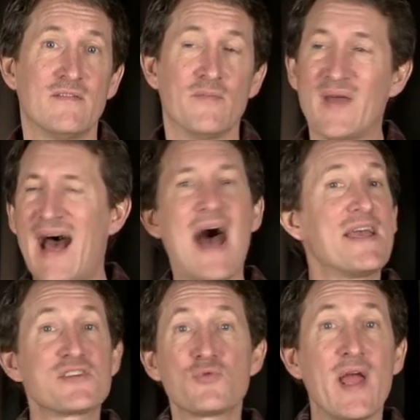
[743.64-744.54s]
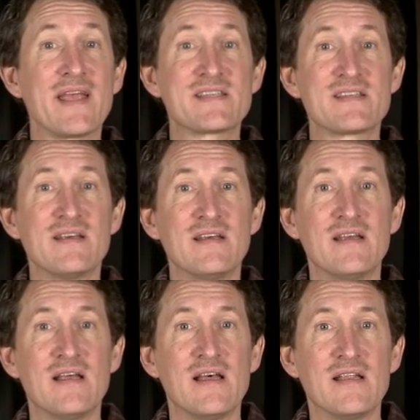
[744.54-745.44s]
from the highest ranks
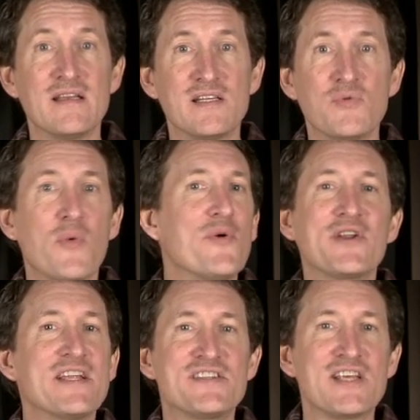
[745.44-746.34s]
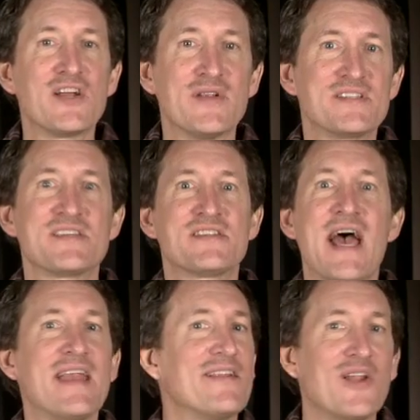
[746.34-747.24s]
to what we would consider in
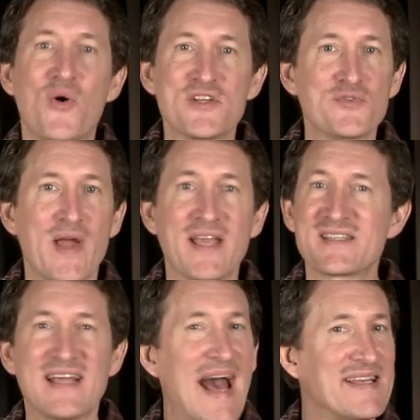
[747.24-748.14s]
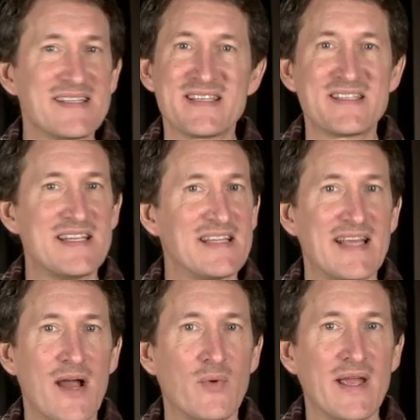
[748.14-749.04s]
society the lowest ranks. God doesn't see it
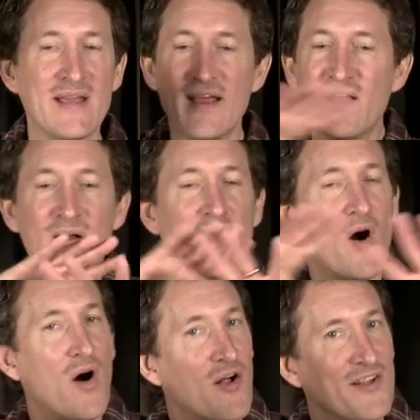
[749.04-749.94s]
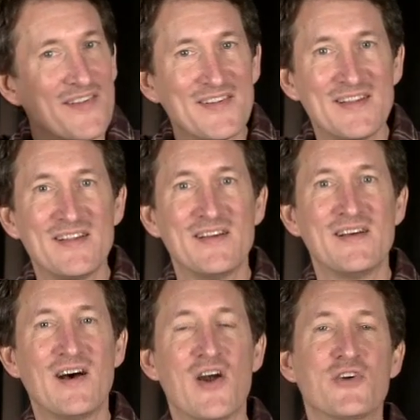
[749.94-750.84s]
that way. All
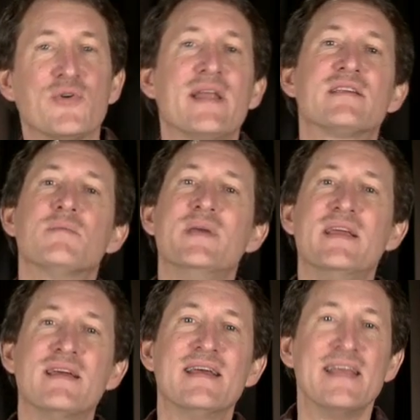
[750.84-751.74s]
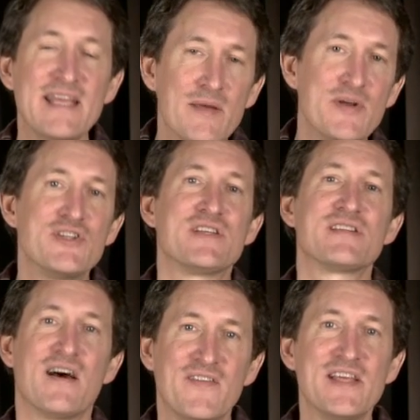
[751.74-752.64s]
are created to be
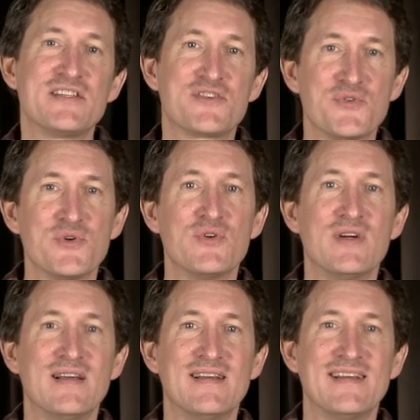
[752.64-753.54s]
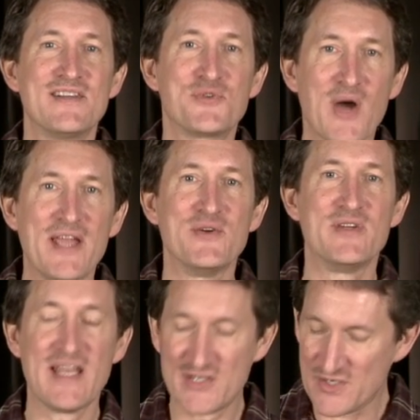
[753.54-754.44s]
images of His true
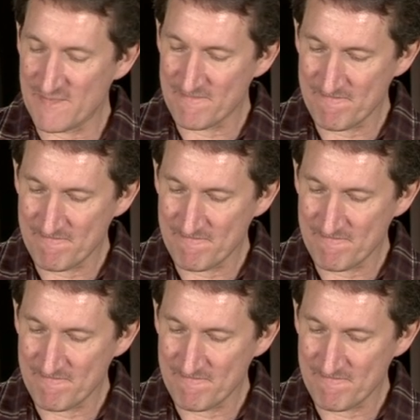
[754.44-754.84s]
triune nature.